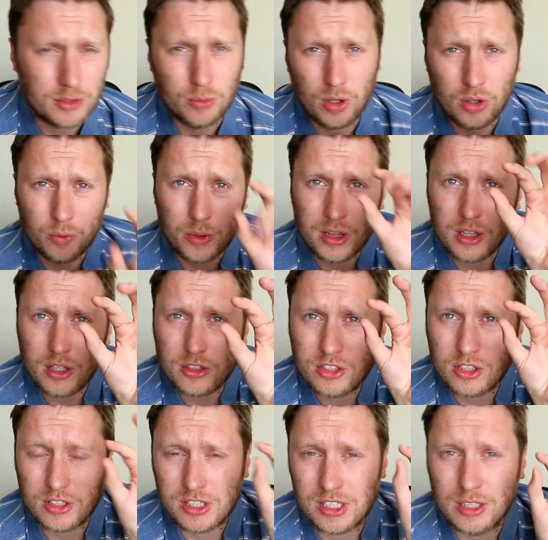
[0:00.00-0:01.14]
It's the one with
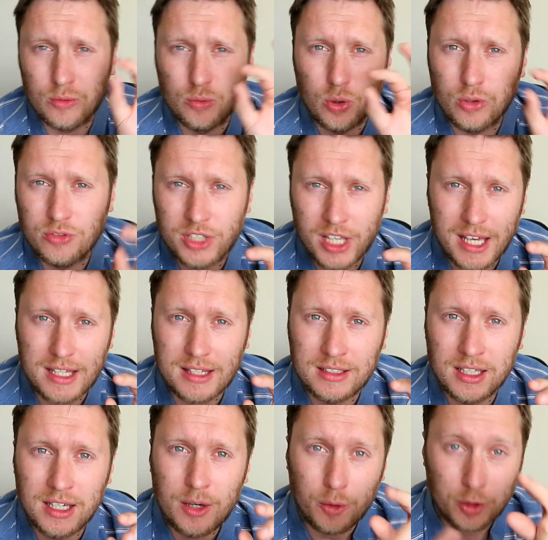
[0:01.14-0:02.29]
lots and lots of little wolves
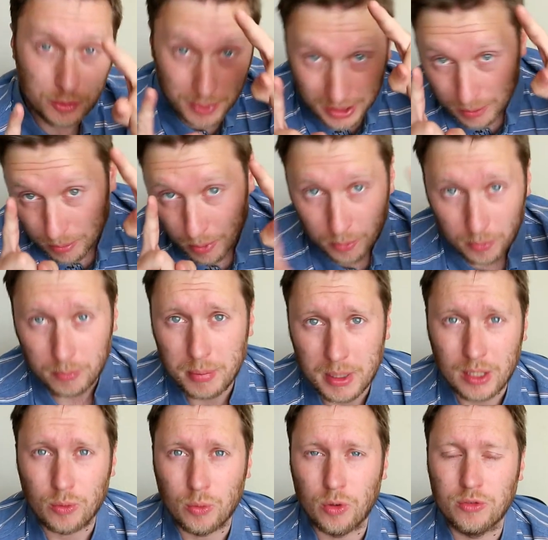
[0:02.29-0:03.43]
heads, which make up a
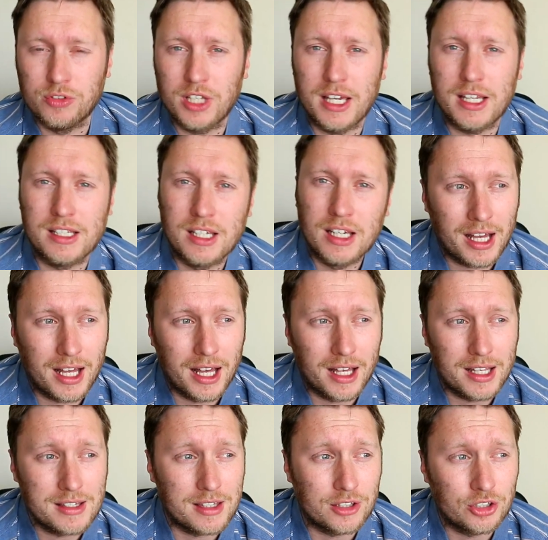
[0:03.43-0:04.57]
big wolf's head.
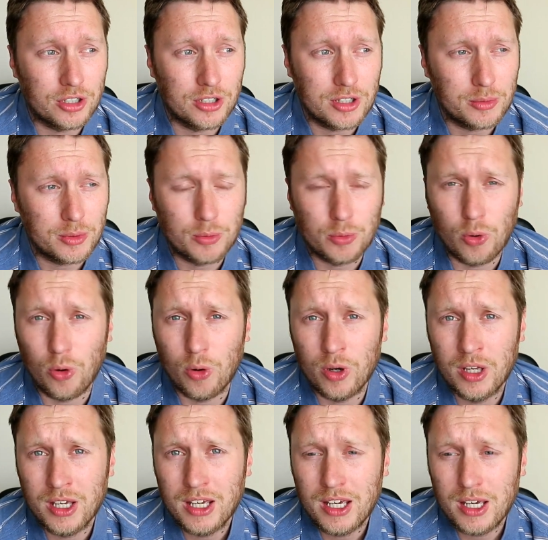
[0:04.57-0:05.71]
Uh, it's the shirt that we
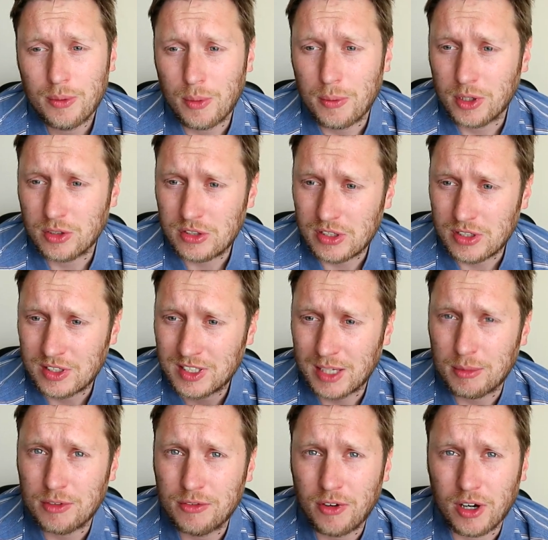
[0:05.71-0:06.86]
wore when we got to the
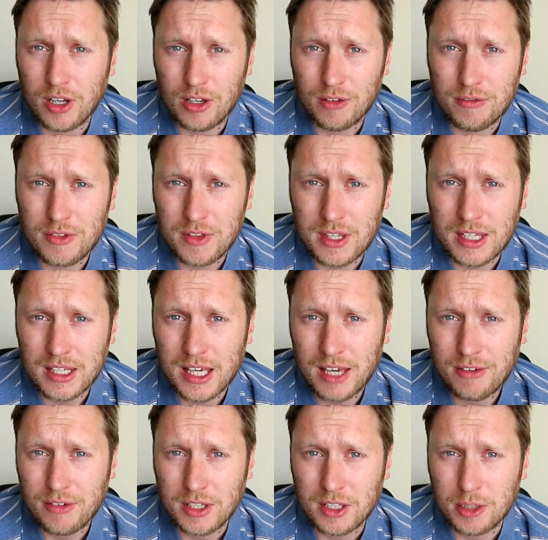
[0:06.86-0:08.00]
semi-final of the
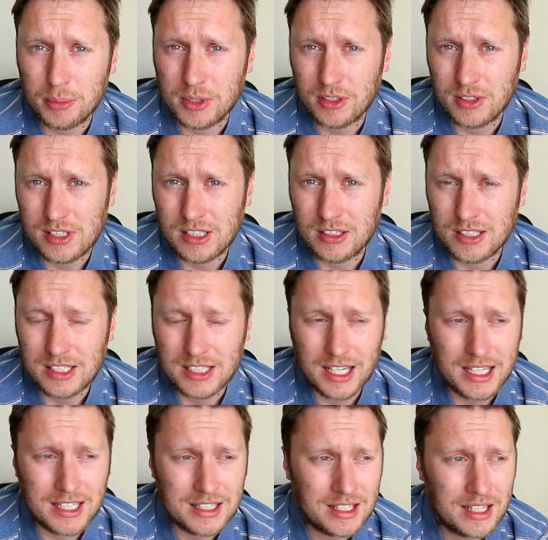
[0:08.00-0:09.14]
FA Cup in
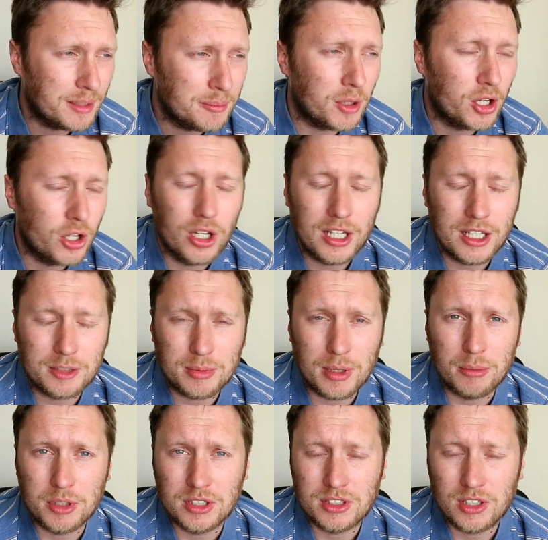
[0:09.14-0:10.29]
1998. My earliest
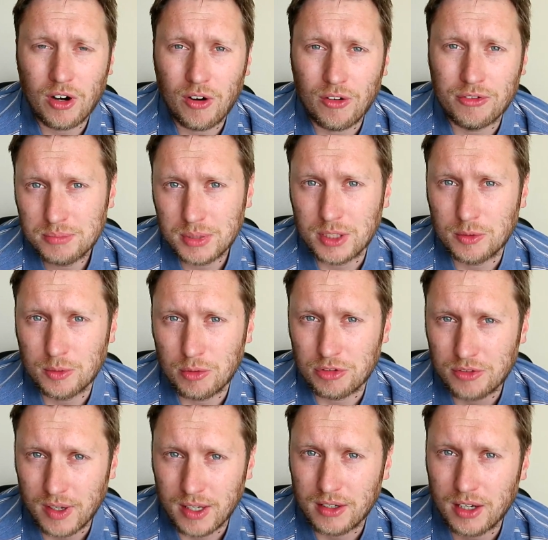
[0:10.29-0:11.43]
memories of being a
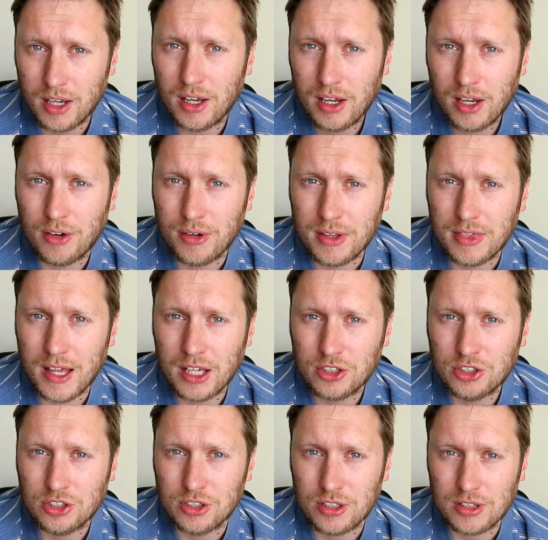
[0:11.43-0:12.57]
Wolves fan are in
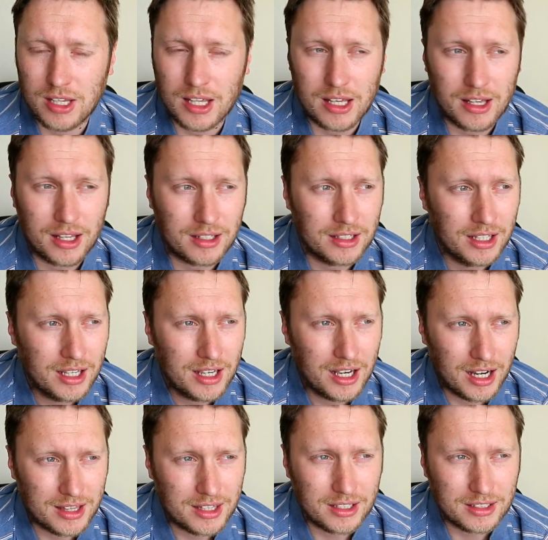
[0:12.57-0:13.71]
that shirt there, and
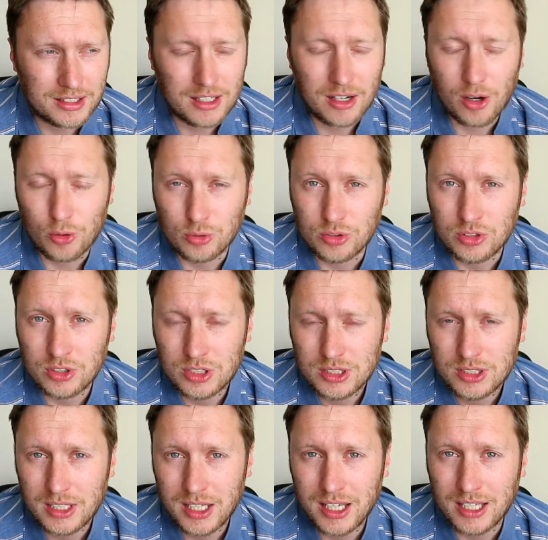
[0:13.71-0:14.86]
I think I owned
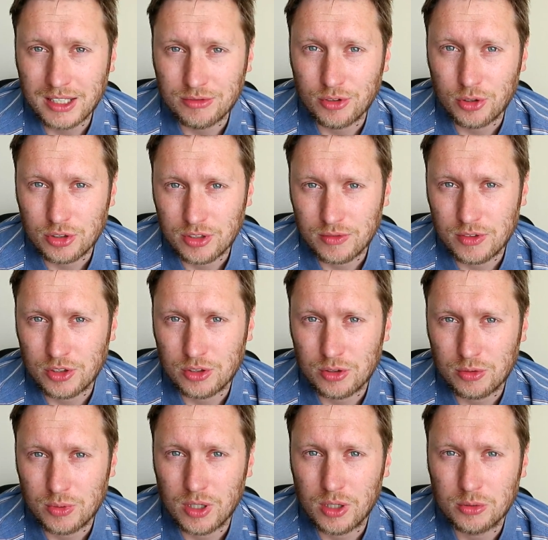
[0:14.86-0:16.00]
a version of the
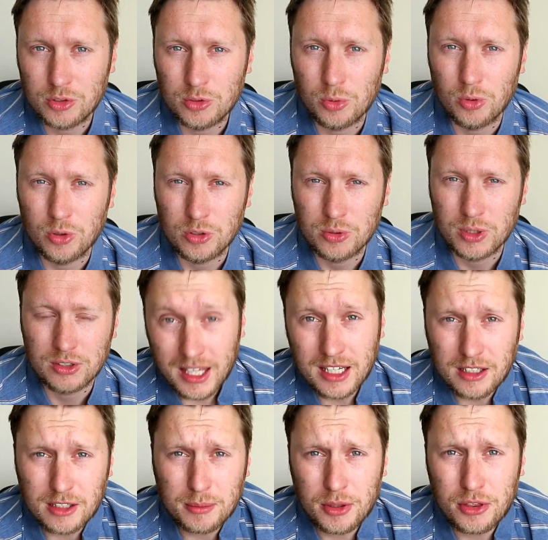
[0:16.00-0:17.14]
shirt when I was small as well.
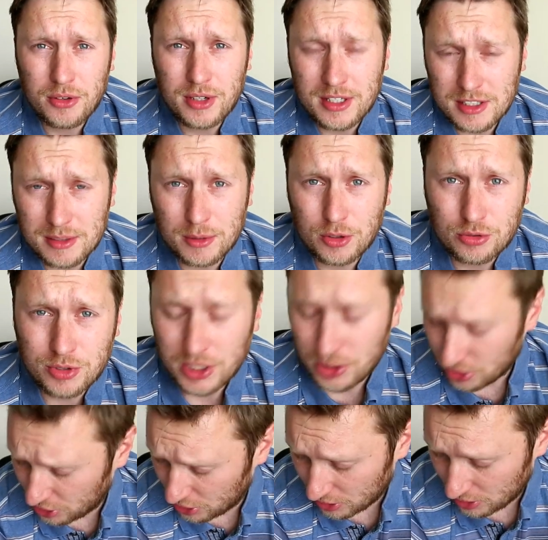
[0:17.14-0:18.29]
In at number three is the most
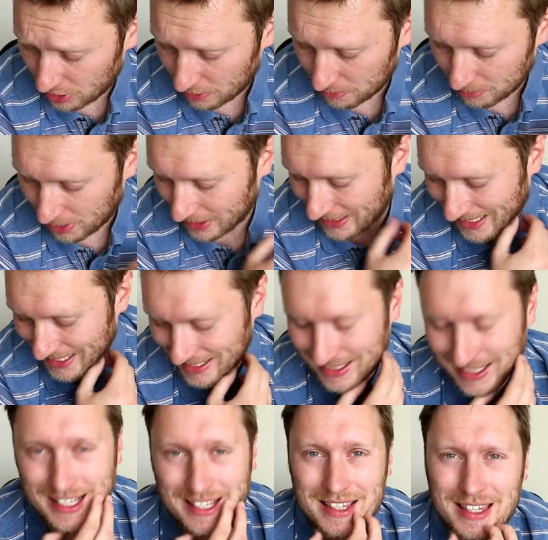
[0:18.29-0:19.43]
recent shirt on my
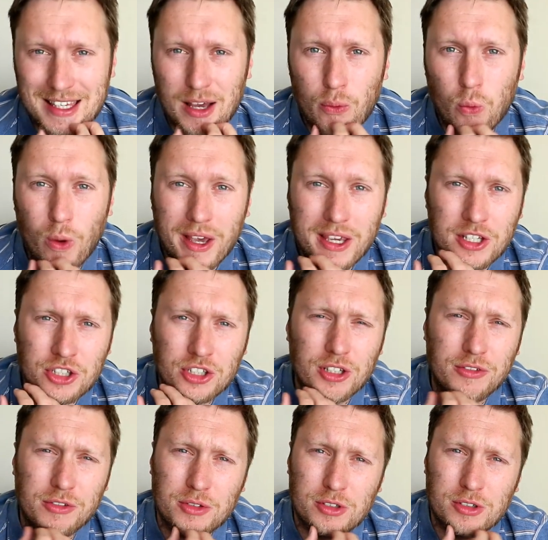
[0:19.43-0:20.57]
list. It's the away
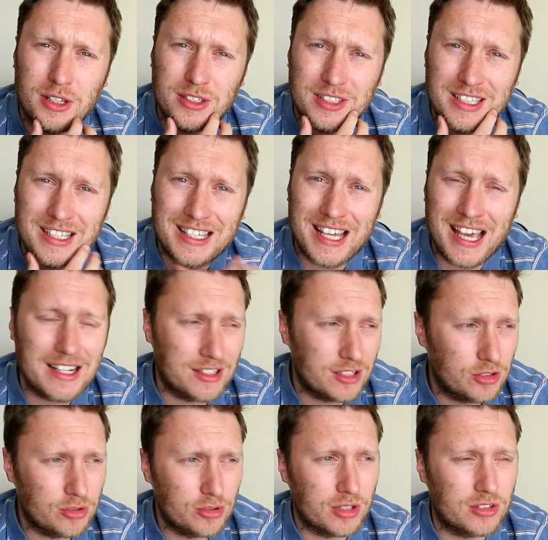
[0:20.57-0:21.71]
shirt from 2010
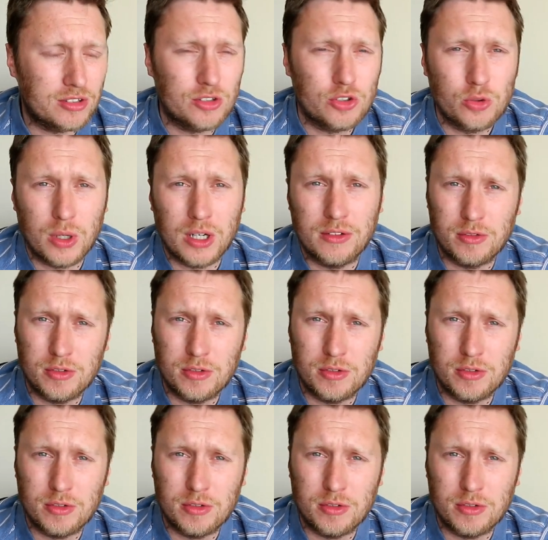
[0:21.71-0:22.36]
to 2012.